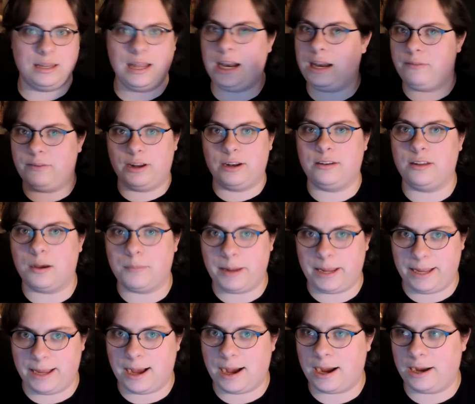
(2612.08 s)
not even a dumb
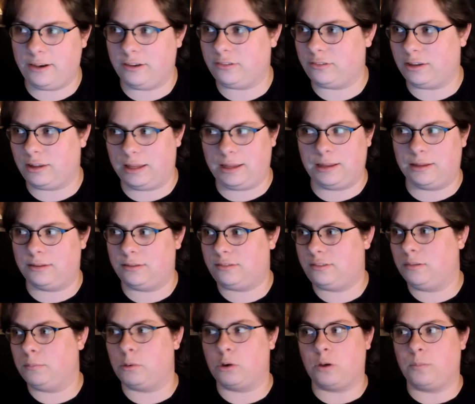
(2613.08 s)
AI, just like a
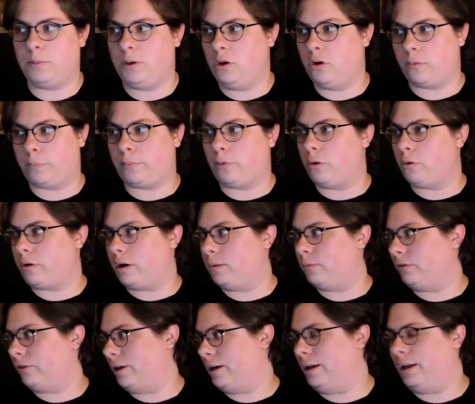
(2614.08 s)
simple computer
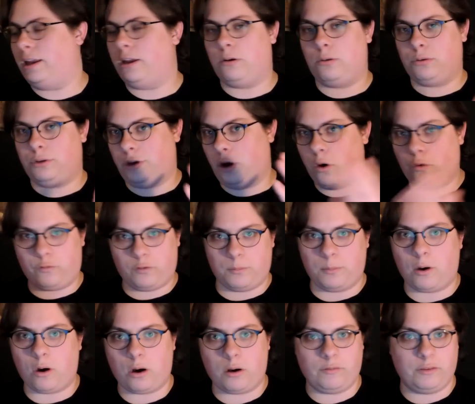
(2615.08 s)
program saying, you know, go
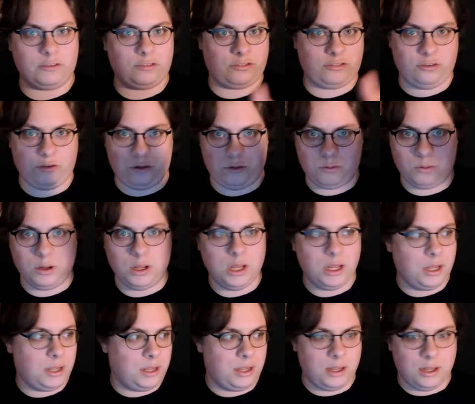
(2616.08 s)
from harvest to
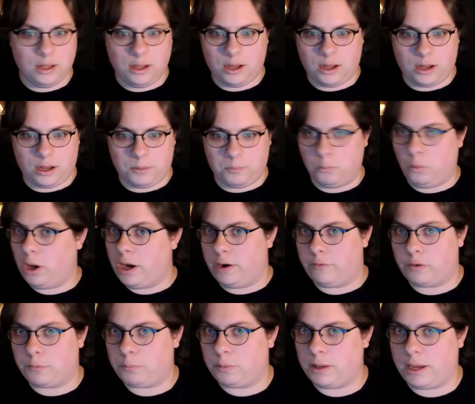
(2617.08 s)
um,
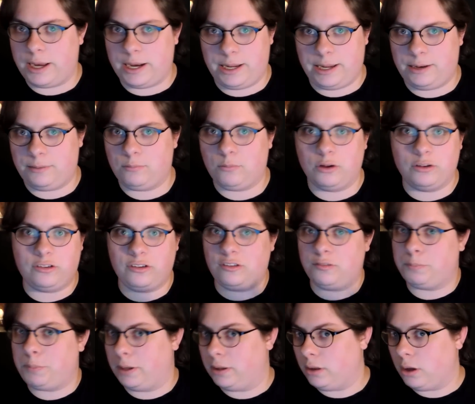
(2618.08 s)
whatever planet once
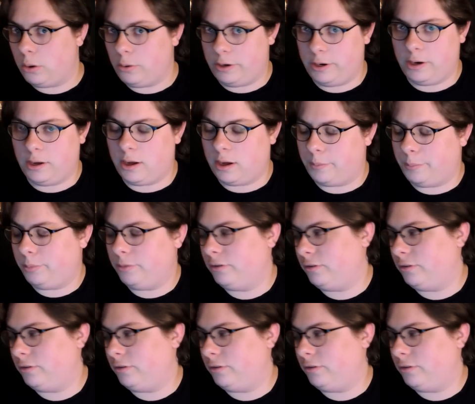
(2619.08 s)
it's been loaded up.